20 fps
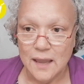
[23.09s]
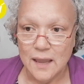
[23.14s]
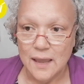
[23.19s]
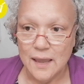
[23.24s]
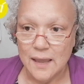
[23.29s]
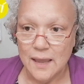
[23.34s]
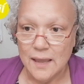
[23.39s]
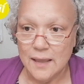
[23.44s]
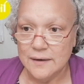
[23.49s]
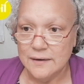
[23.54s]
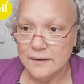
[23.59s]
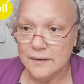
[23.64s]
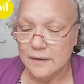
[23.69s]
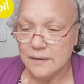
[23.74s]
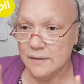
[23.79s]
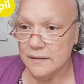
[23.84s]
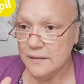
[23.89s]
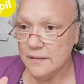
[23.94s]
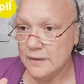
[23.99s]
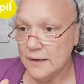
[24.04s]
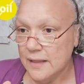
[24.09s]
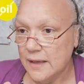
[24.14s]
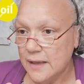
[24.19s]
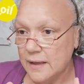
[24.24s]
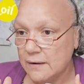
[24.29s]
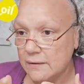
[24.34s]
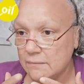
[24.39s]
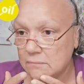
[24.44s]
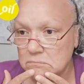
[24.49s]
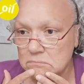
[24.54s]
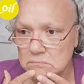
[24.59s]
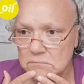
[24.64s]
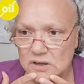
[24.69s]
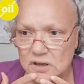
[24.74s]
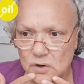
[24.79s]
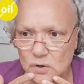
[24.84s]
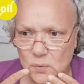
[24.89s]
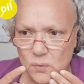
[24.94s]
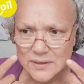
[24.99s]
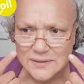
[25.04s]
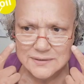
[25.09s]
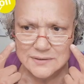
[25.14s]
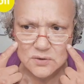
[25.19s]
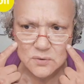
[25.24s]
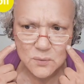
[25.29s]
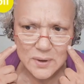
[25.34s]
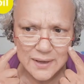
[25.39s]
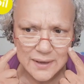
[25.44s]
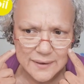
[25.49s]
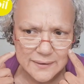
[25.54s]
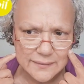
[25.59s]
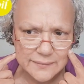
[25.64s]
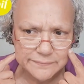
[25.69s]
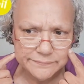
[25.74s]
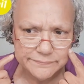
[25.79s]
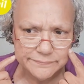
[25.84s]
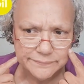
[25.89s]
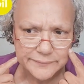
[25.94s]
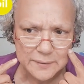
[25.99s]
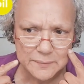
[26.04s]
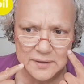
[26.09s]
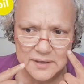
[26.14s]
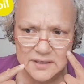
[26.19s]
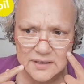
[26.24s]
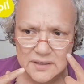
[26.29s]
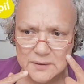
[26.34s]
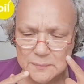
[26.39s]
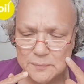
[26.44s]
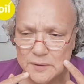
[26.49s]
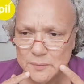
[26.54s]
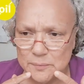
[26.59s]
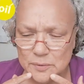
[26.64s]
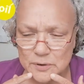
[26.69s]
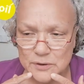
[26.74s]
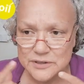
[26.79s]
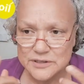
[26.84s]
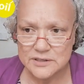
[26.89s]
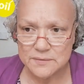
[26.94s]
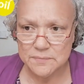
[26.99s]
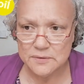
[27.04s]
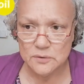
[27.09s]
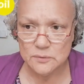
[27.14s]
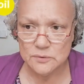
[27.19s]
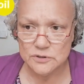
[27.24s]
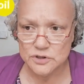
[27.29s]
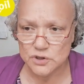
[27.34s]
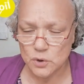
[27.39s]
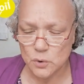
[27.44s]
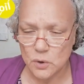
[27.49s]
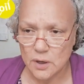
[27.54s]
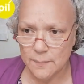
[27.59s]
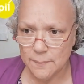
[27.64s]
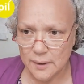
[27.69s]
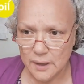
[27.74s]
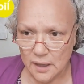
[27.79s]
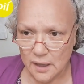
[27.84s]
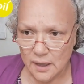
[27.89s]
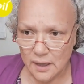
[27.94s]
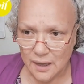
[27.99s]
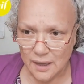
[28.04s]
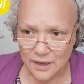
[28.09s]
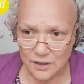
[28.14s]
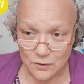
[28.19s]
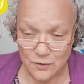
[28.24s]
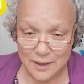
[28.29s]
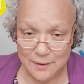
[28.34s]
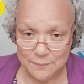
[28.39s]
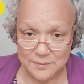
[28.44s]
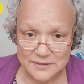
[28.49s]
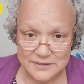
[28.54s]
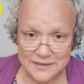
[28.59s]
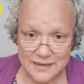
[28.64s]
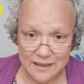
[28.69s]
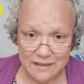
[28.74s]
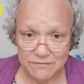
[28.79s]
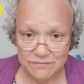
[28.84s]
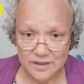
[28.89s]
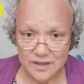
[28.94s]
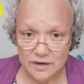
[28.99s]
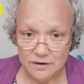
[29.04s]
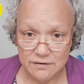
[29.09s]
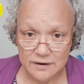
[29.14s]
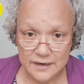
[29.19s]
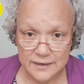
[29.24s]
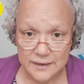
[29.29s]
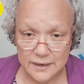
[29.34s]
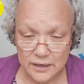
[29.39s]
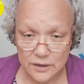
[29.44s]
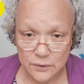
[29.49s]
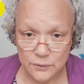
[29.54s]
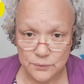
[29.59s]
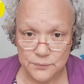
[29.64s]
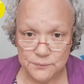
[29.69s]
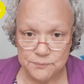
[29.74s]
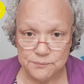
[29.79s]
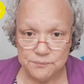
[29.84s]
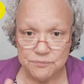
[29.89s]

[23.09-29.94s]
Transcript: And other than that, once in a while, maybe a little pimple or something will show up. I don't happen to have any right now.